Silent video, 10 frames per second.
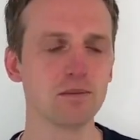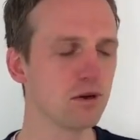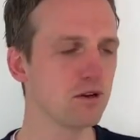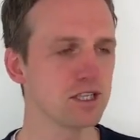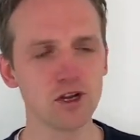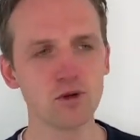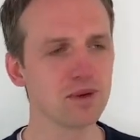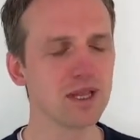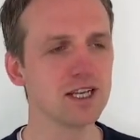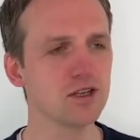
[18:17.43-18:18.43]
Person
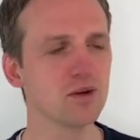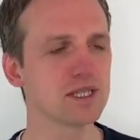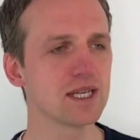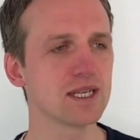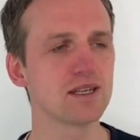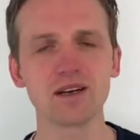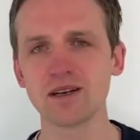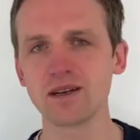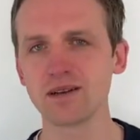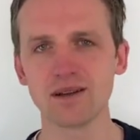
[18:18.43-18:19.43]
opened their door and said,
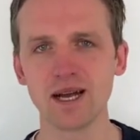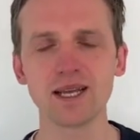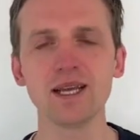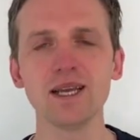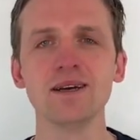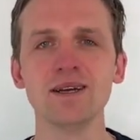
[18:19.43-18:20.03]
Hi.